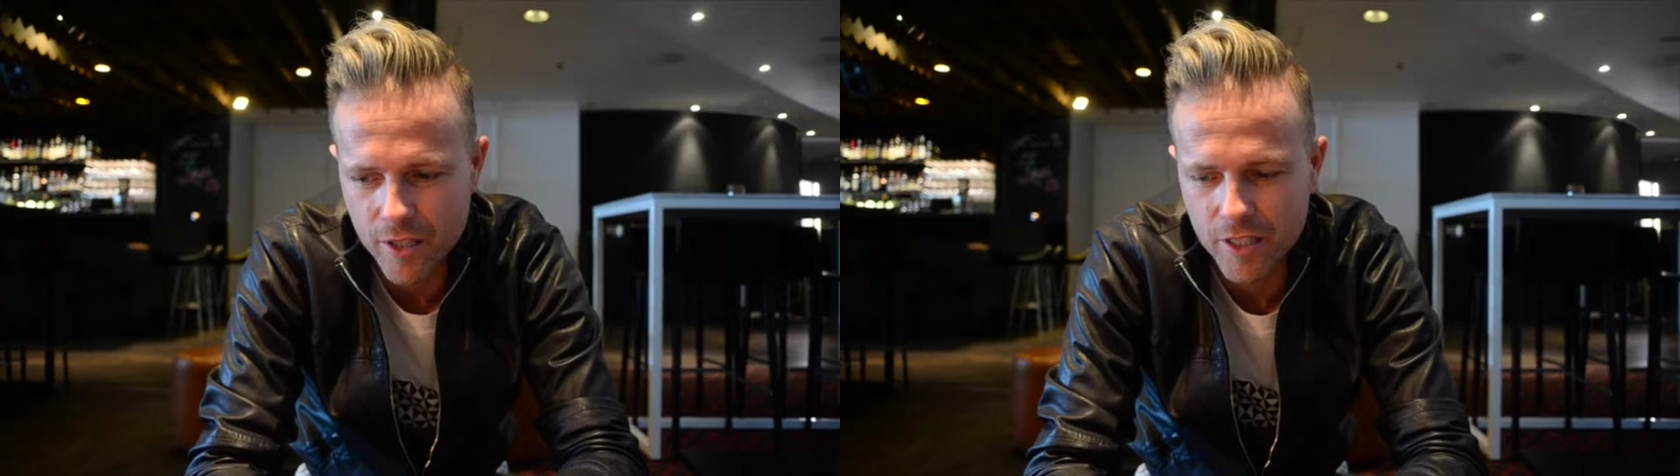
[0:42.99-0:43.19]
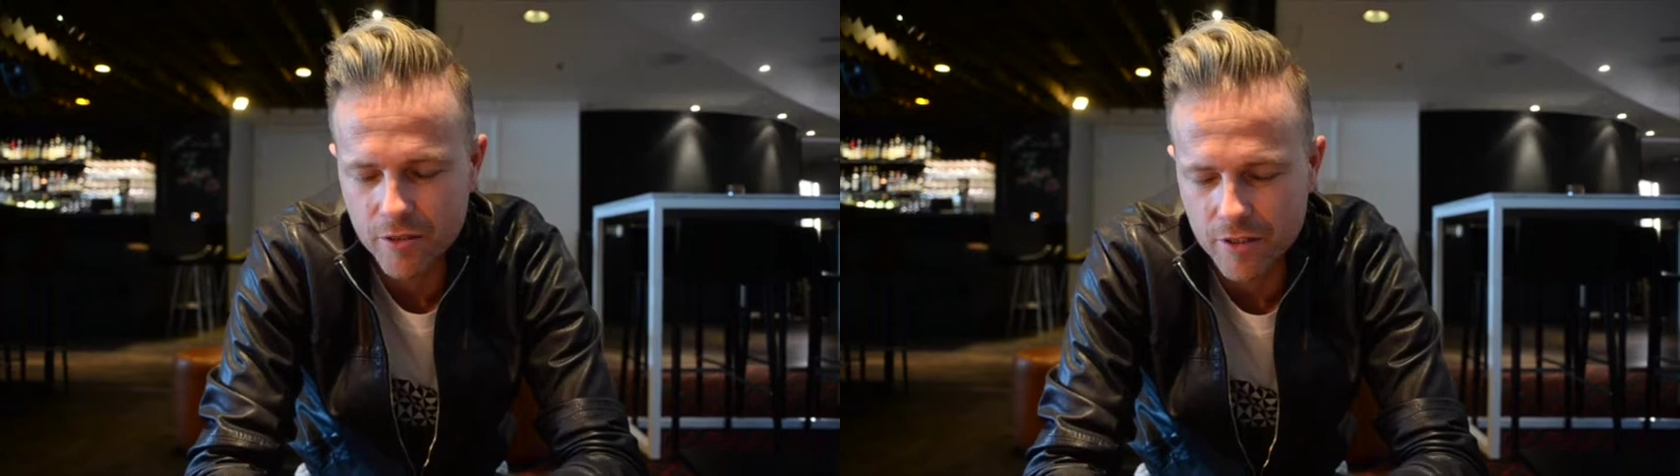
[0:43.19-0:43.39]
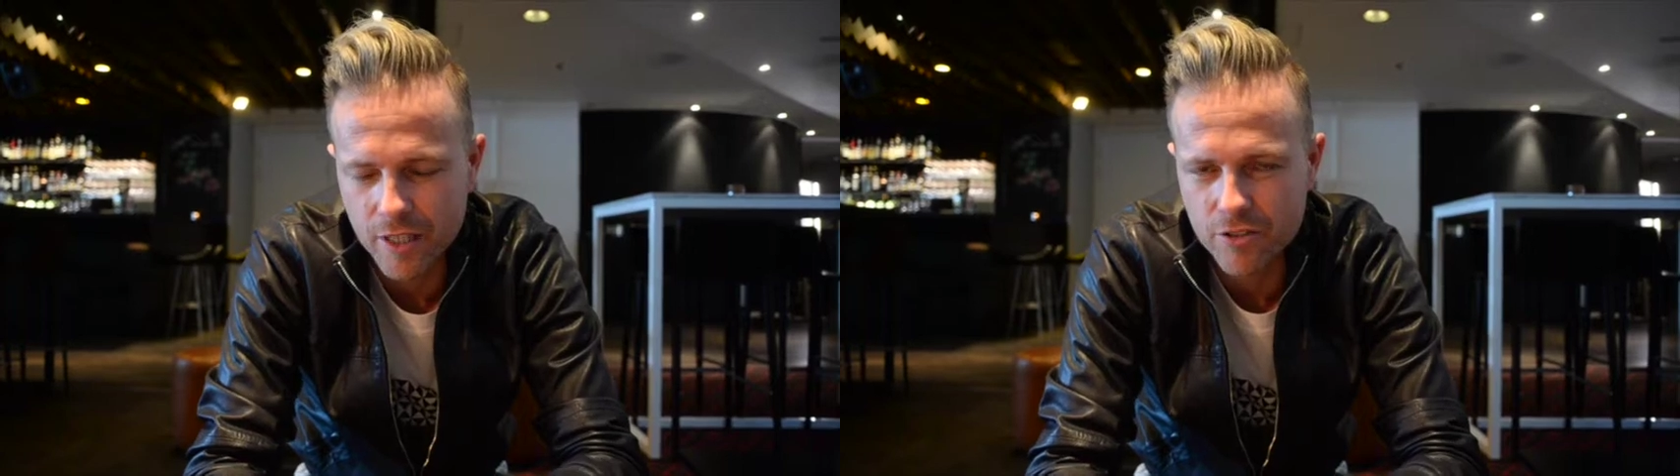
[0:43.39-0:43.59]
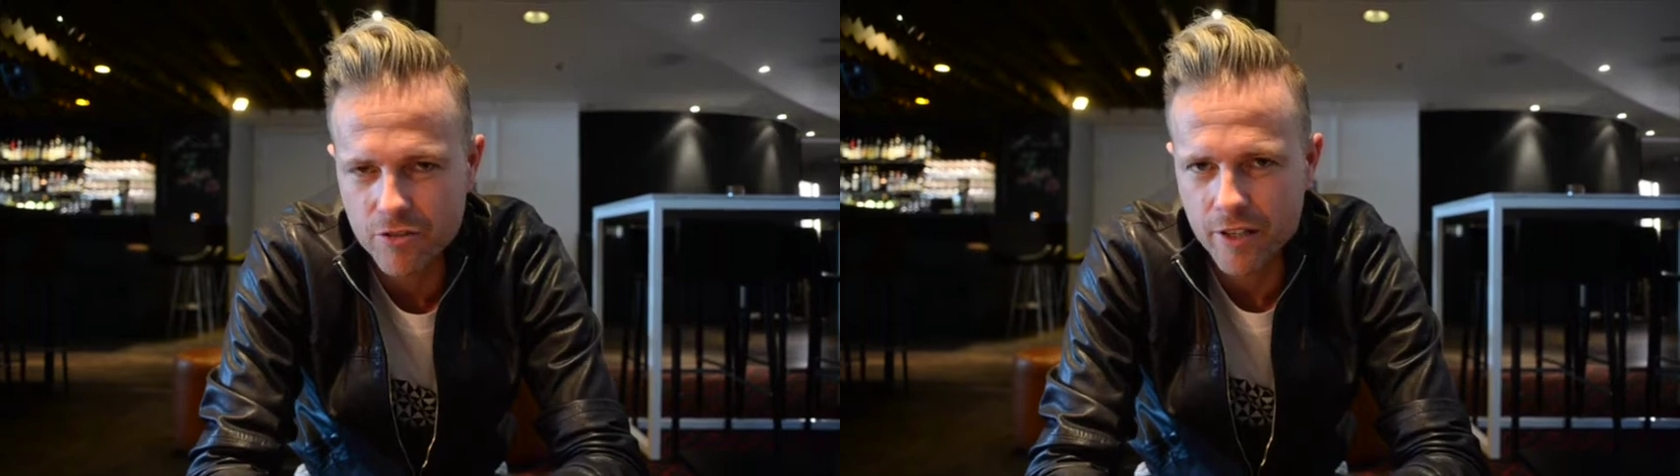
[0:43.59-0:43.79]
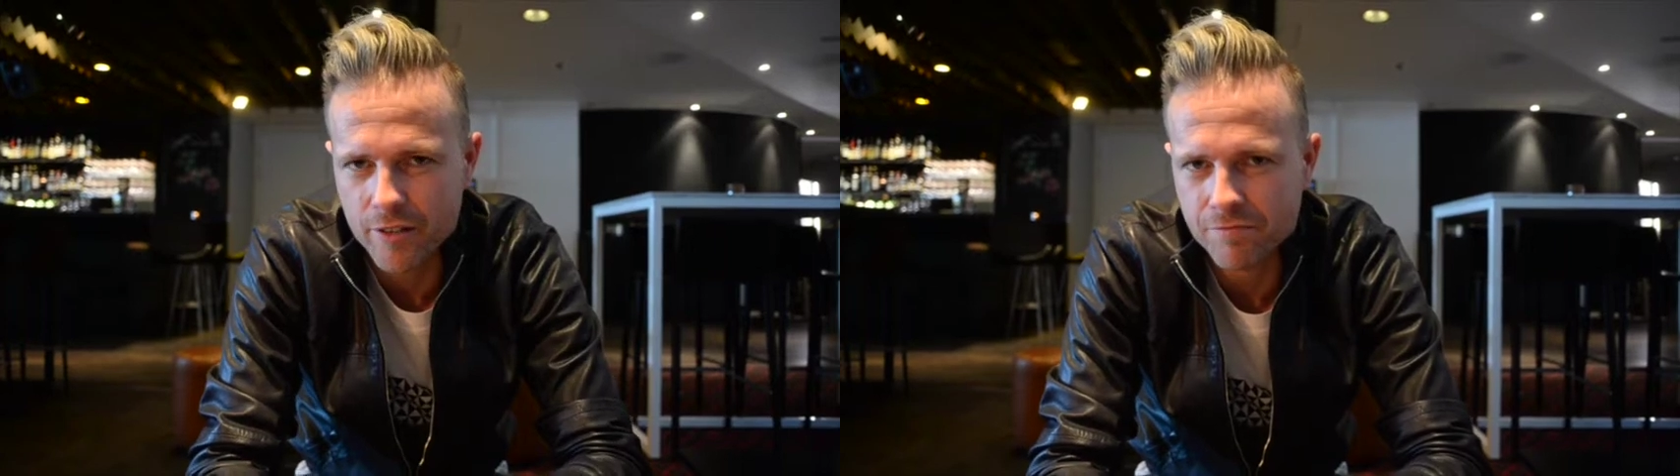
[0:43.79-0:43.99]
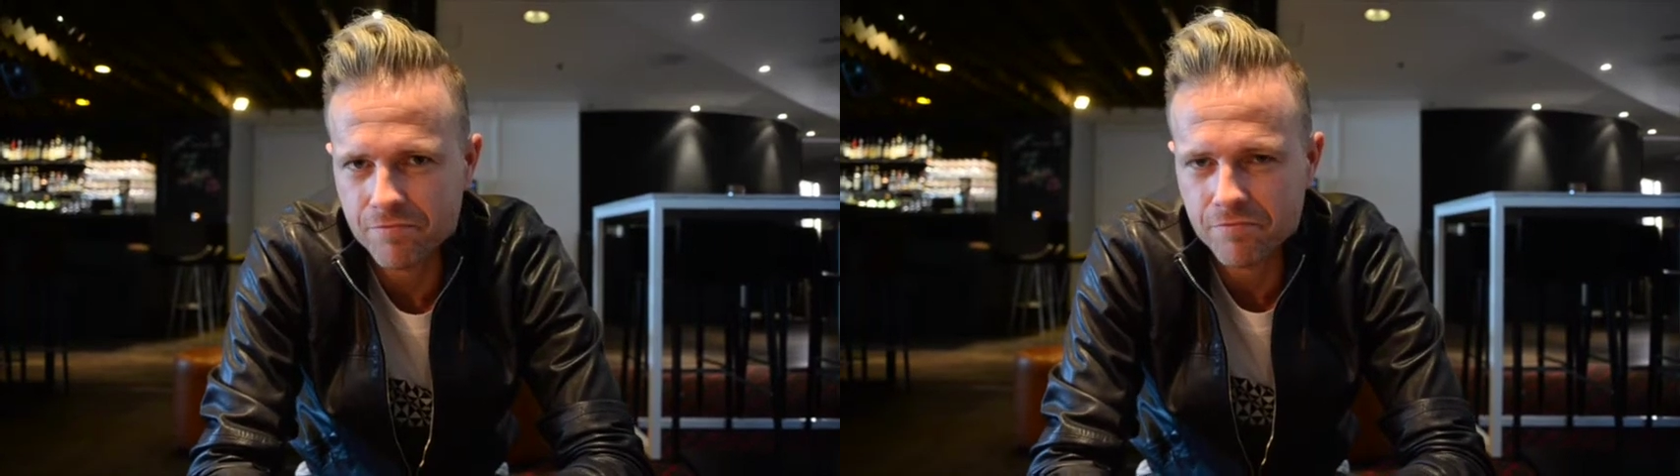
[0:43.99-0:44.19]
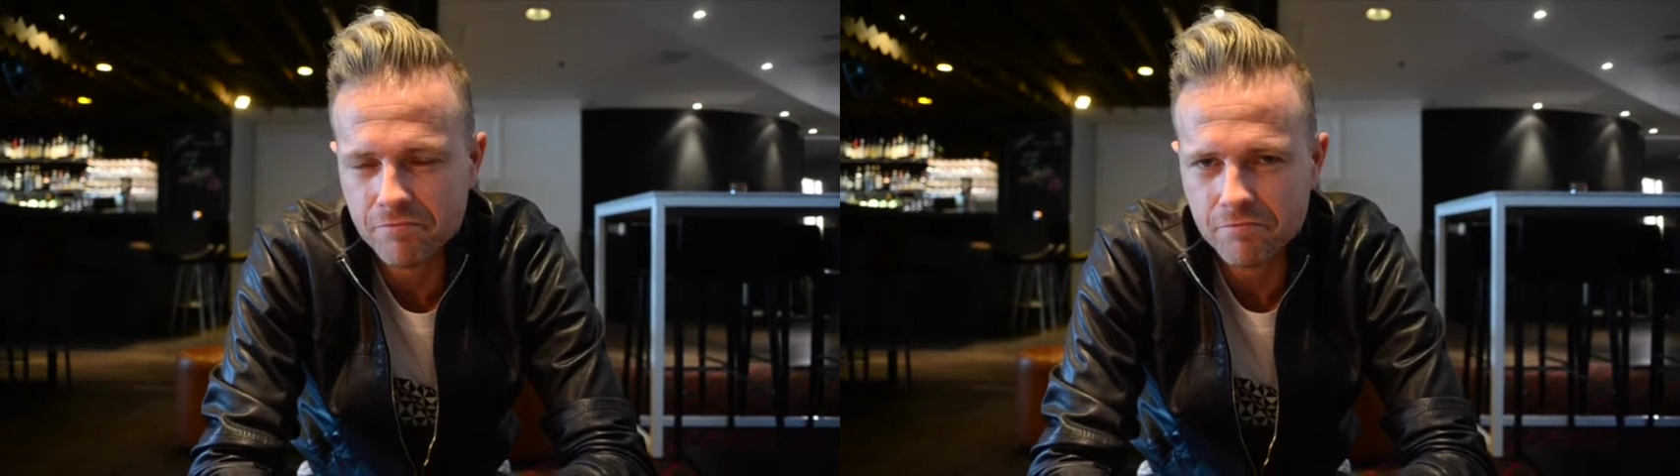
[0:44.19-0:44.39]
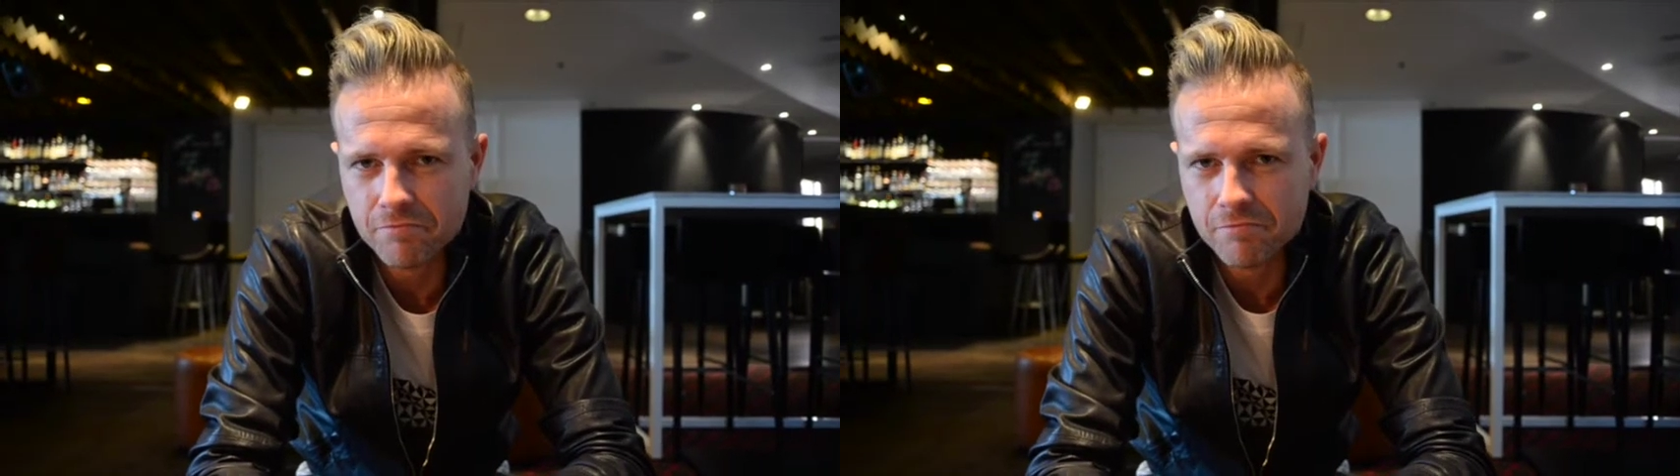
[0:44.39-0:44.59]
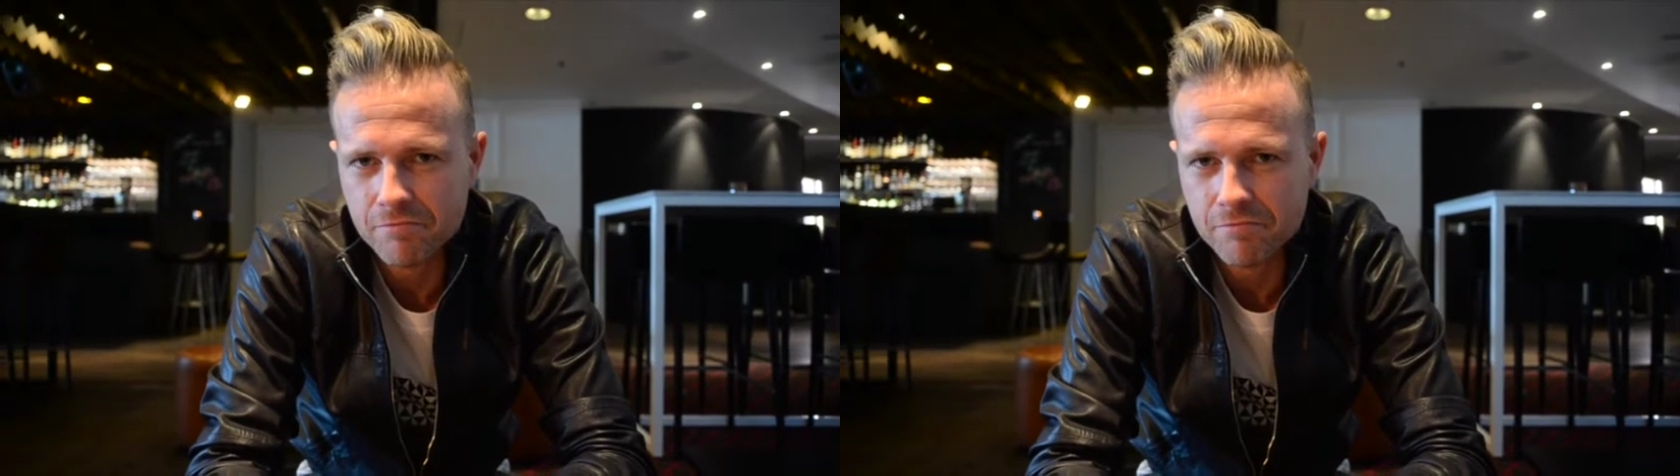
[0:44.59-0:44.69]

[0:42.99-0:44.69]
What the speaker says: really good dance track.